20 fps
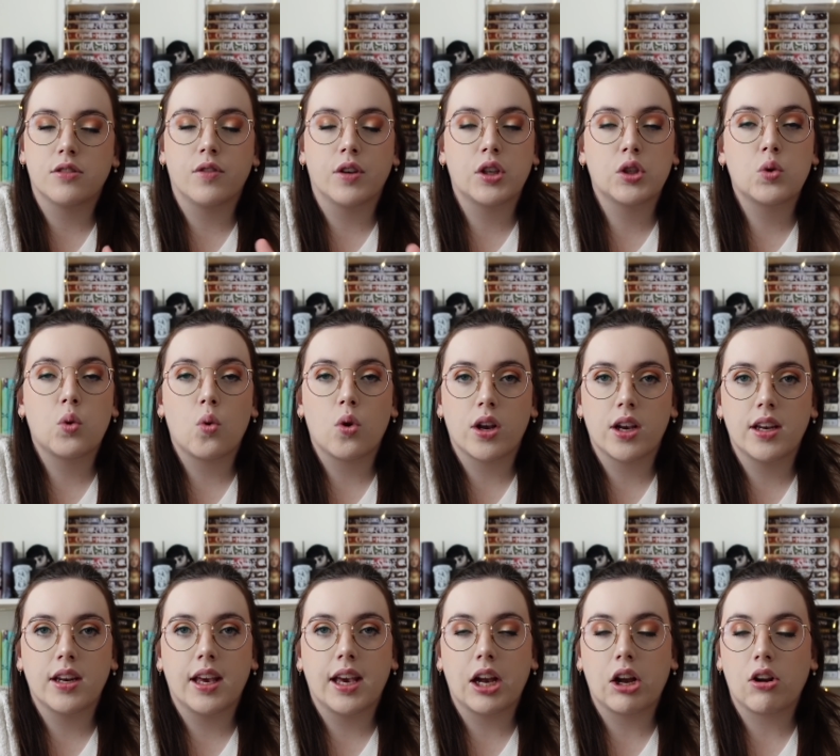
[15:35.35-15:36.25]

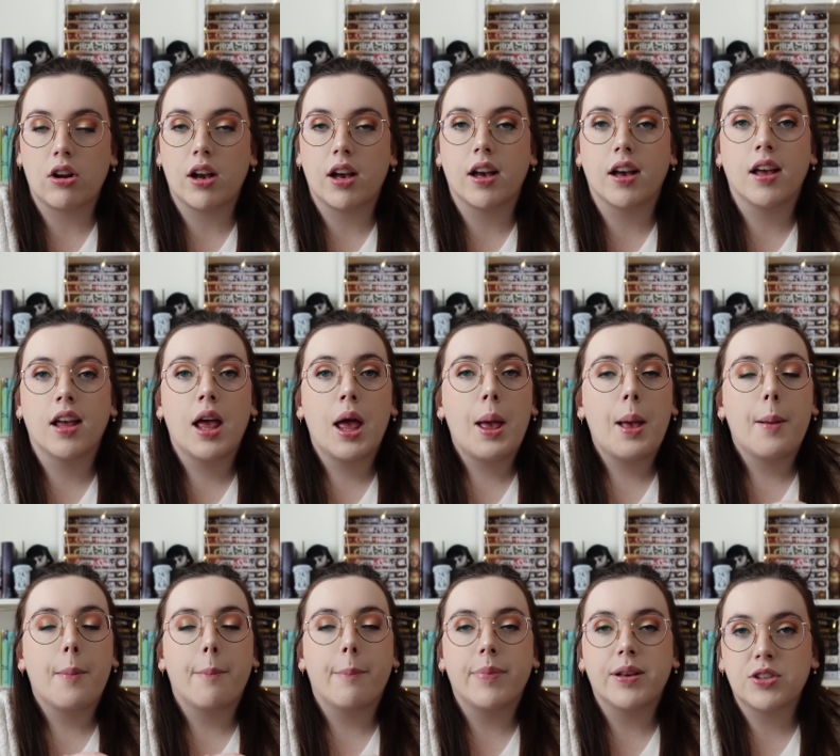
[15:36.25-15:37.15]
Victorian era
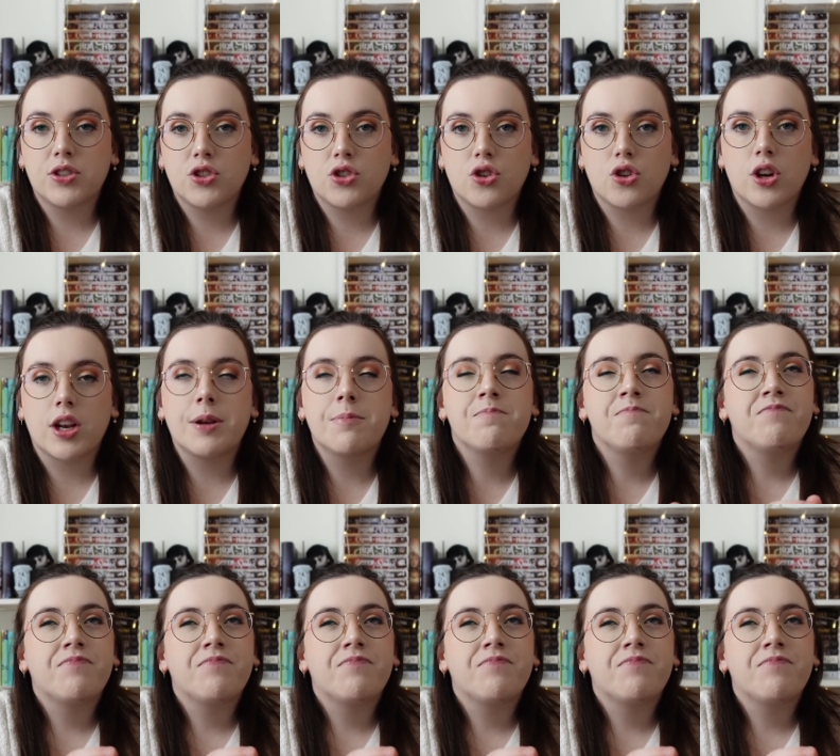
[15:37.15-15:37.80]
mystery.